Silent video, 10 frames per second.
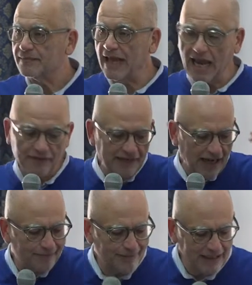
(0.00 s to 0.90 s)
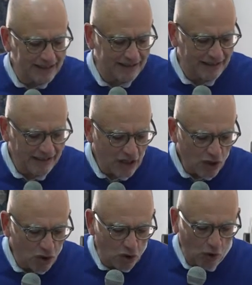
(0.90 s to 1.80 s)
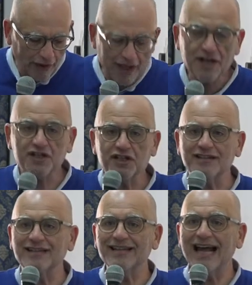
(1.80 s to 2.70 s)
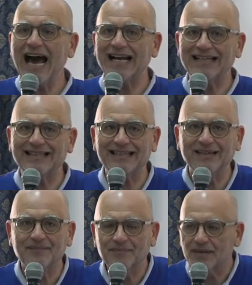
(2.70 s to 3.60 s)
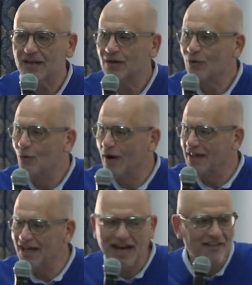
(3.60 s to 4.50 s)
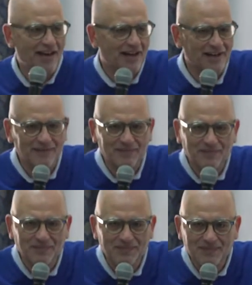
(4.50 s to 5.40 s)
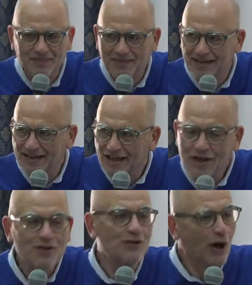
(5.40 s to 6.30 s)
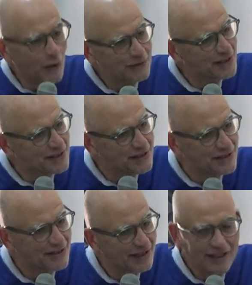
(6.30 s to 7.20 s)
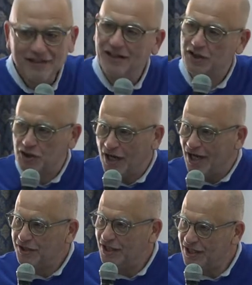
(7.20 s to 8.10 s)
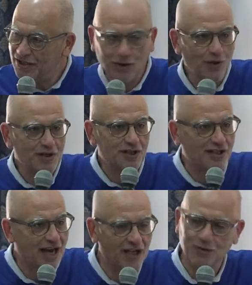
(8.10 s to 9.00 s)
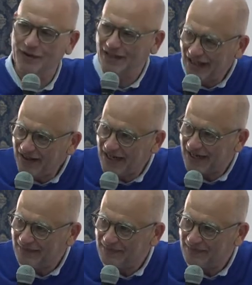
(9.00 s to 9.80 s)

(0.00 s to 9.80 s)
they have the ability to instruct one another. Notice, the church is to instruct one another.